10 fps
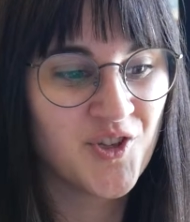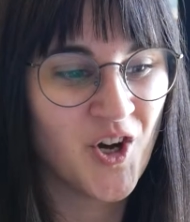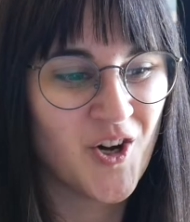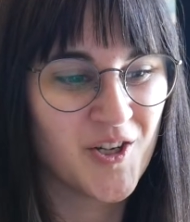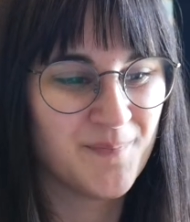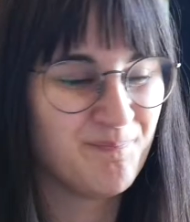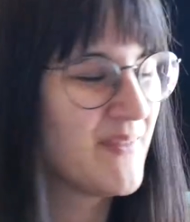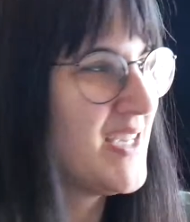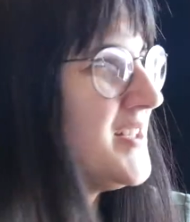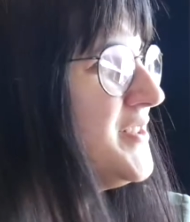dog
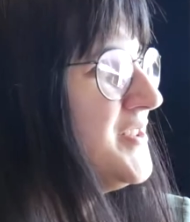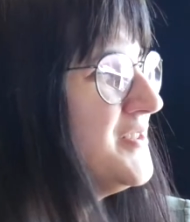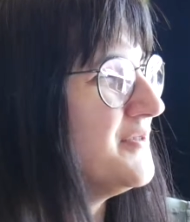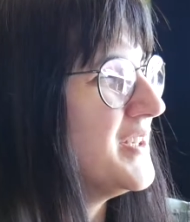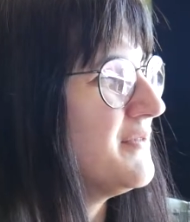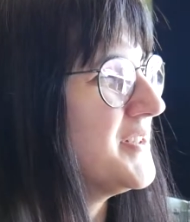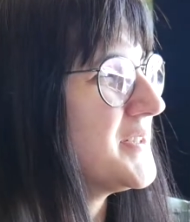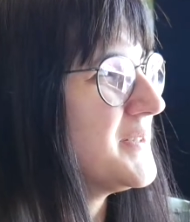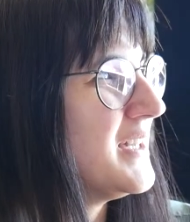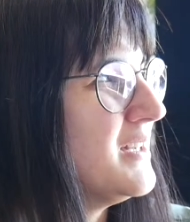too. He
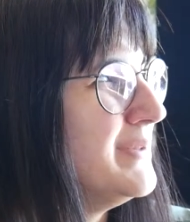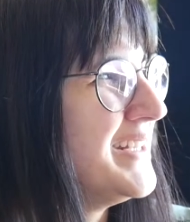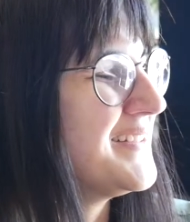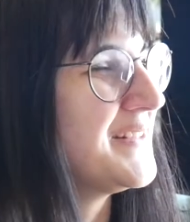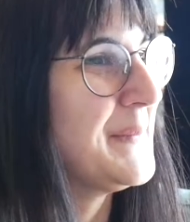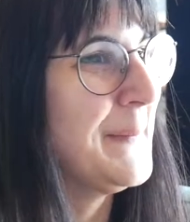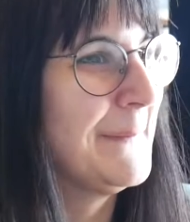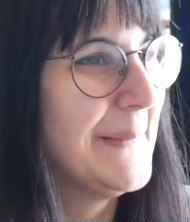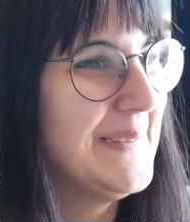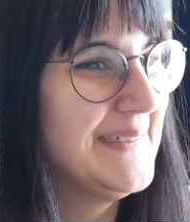was bitten.
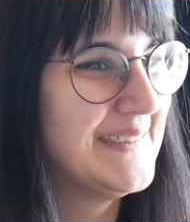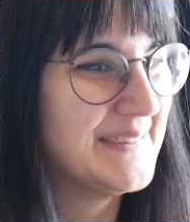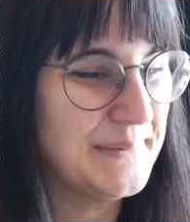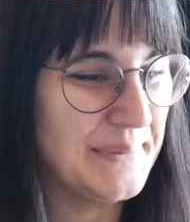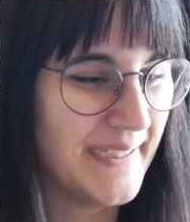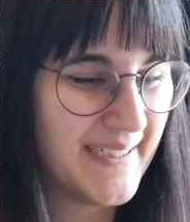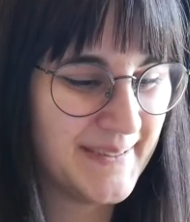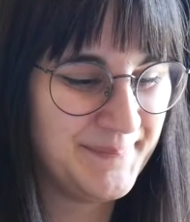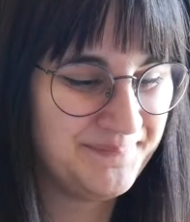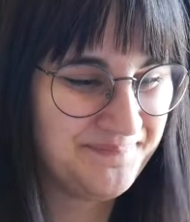Oh,
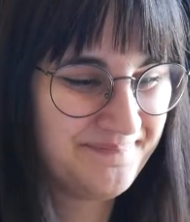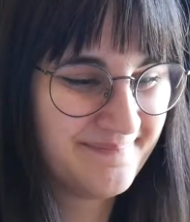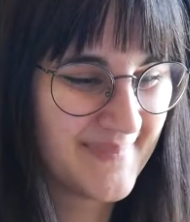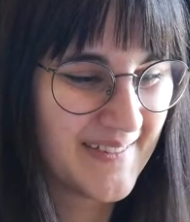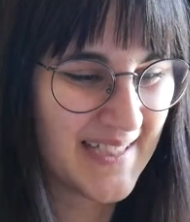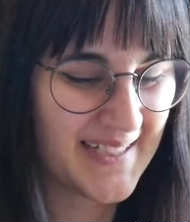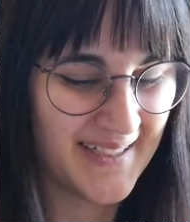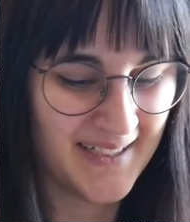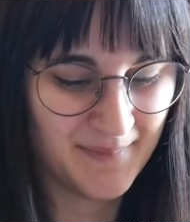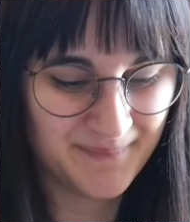I was like,
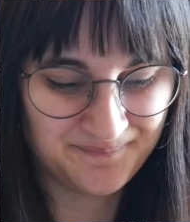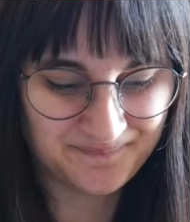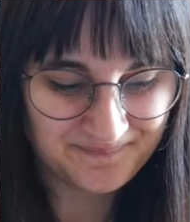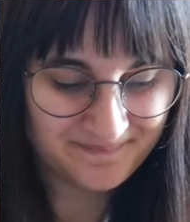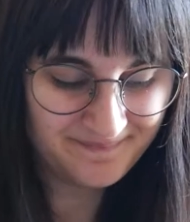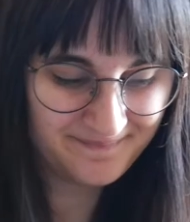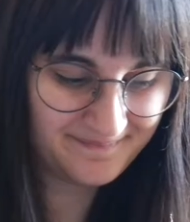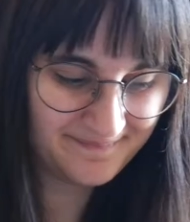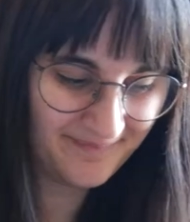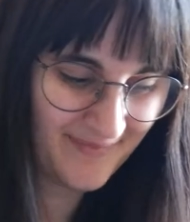damn.
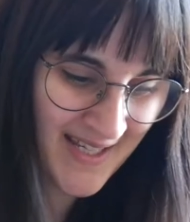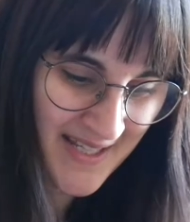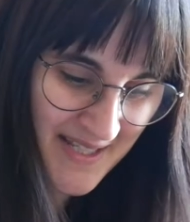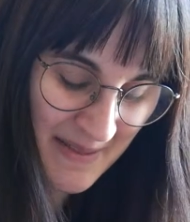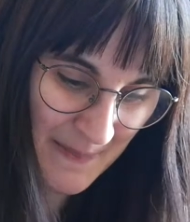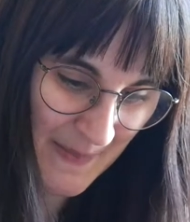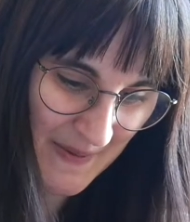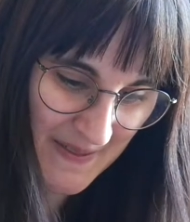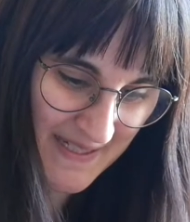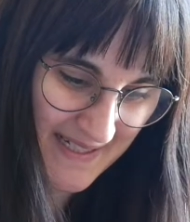
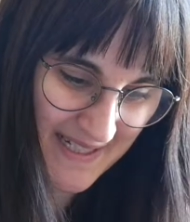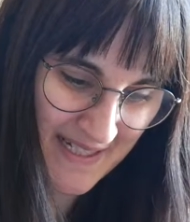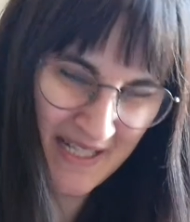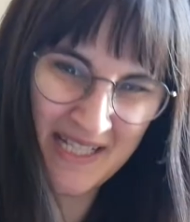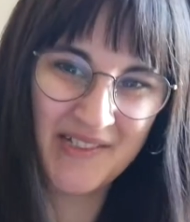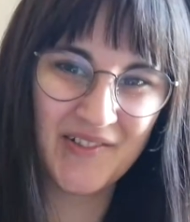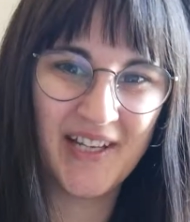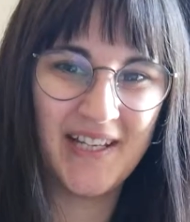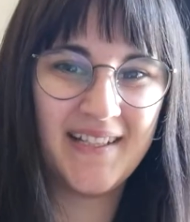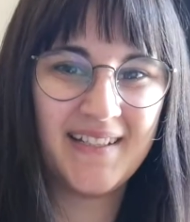But he's
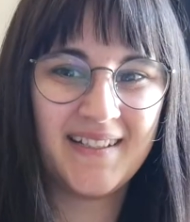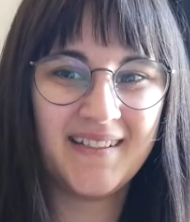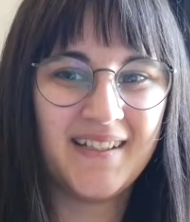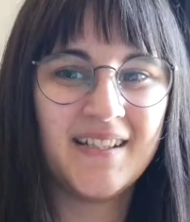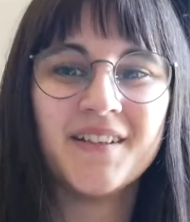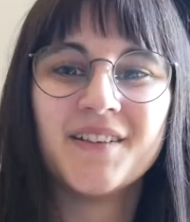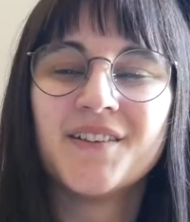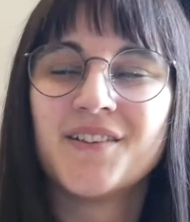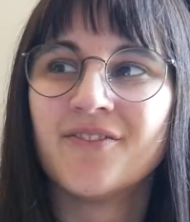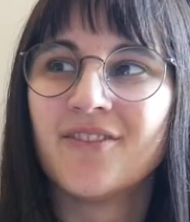okay. He didn't
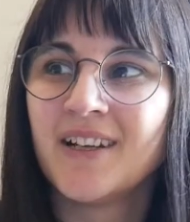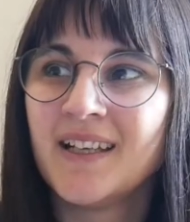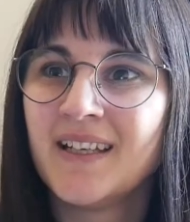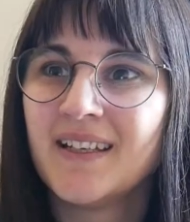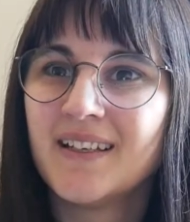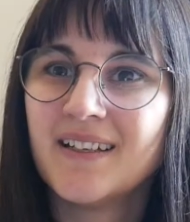suffer any